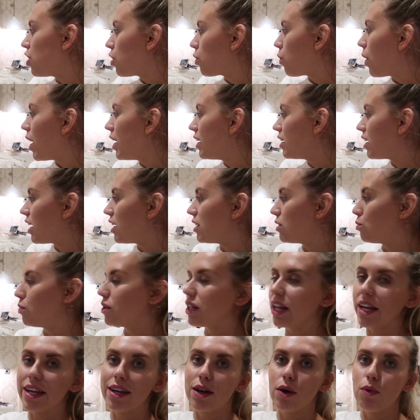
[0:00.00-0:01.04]
Quite nice
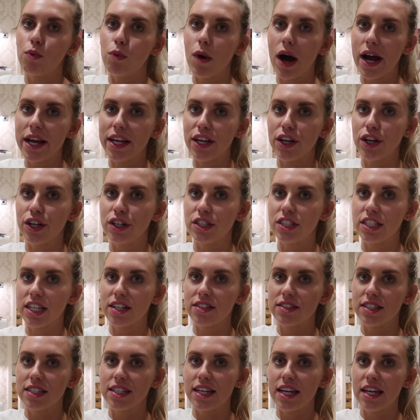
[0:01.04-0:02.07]
with like a white hoodie
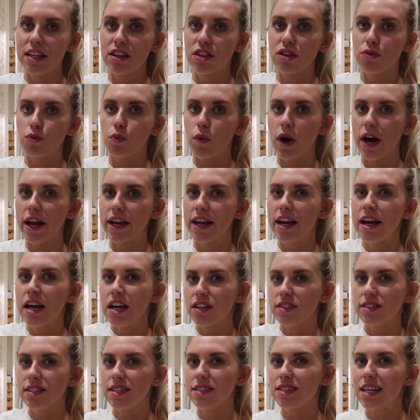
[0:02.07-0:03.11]
underneath. The white,
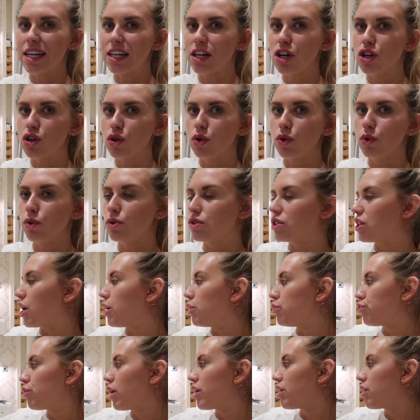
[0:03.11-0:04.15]
because it's like a cool
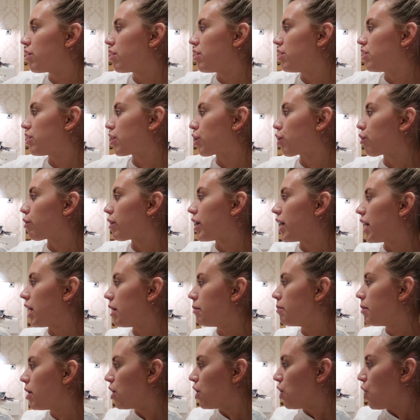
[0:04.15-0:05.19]
toned rather than a
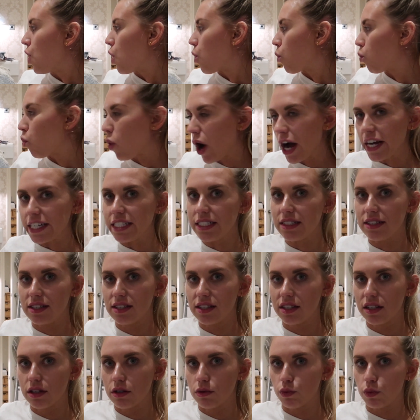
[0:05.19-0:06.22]
cream,
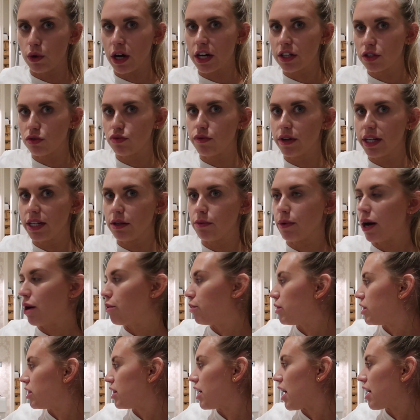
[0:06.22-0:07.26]
white works really
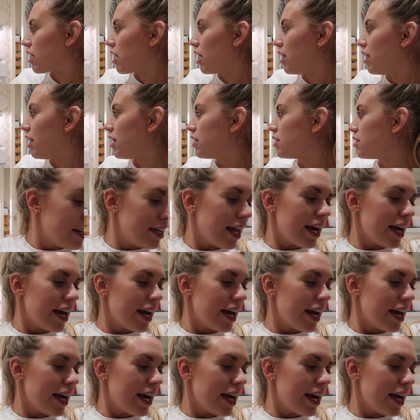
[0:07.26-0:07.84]
well with that colour.